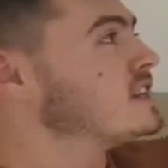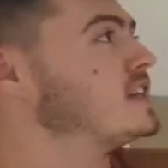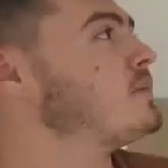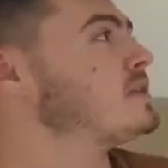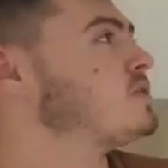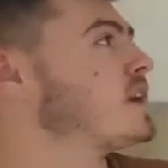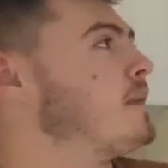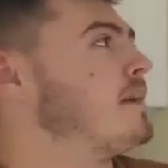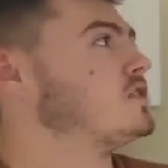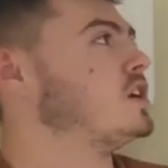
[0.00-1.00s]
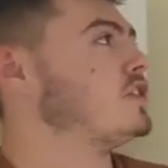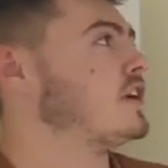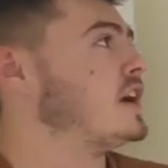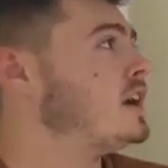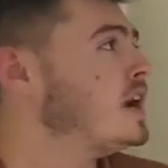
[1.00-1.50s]
Today we're talking about
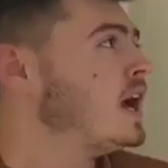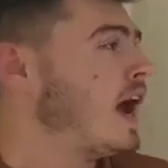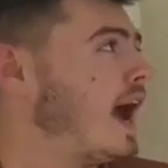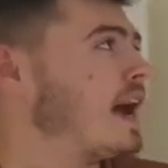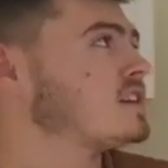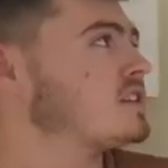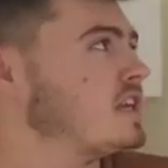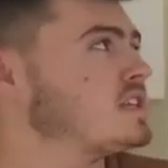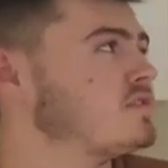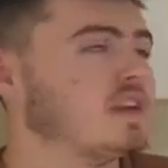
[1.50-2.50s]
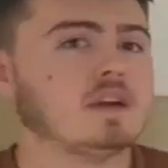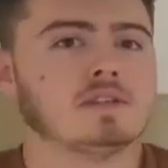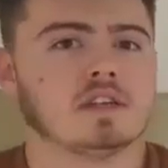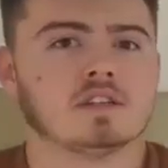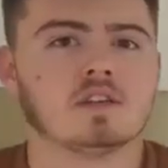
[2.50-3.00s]
diarrhea. And this video
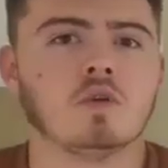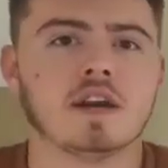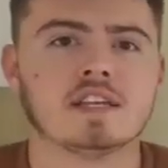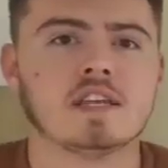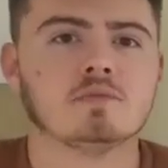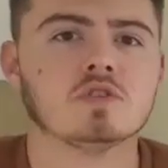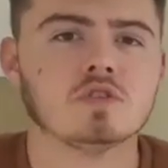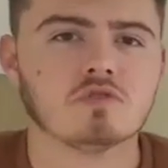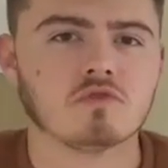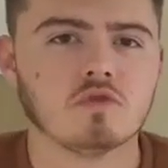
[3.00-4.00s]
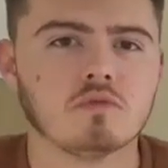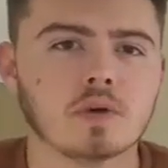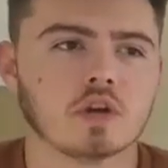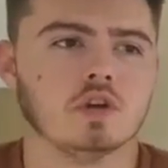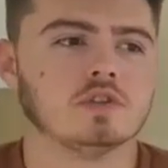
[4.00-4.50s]
is a somewhat an exception to the rule
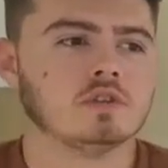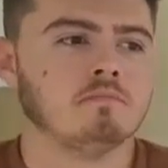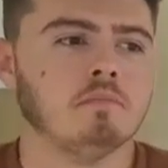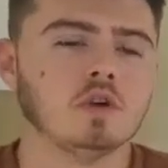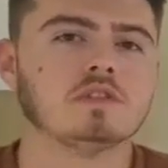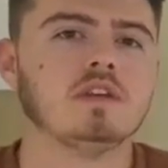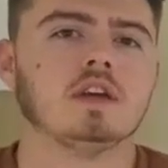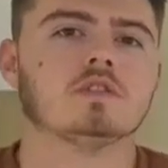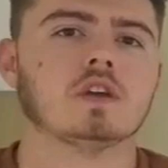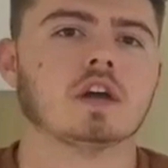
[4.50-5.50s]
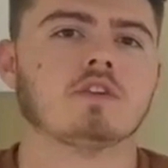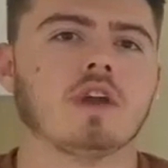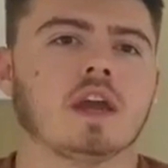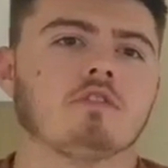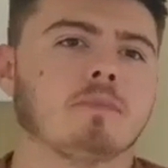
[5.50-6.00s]
because most videos that I
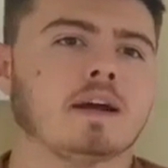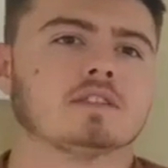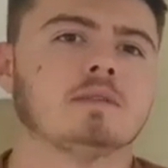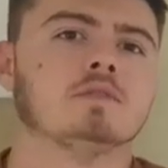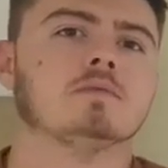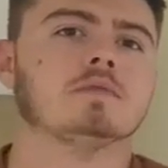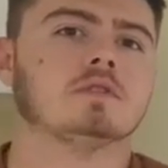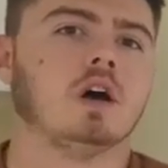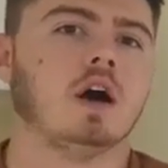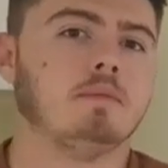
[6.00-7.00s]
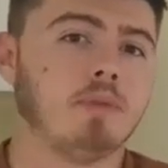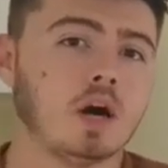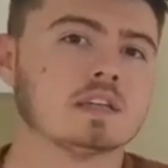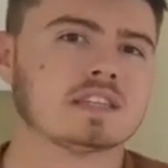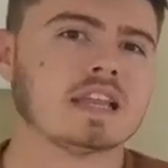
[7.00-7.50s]
create are about symptoms that I
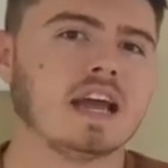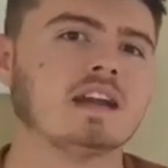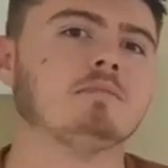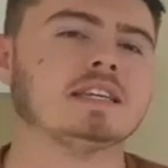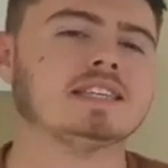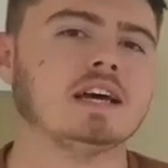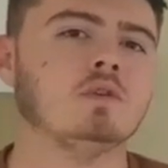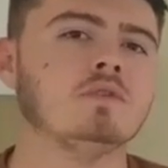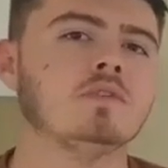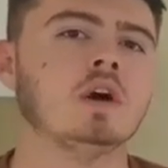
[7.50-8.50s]
personally had myself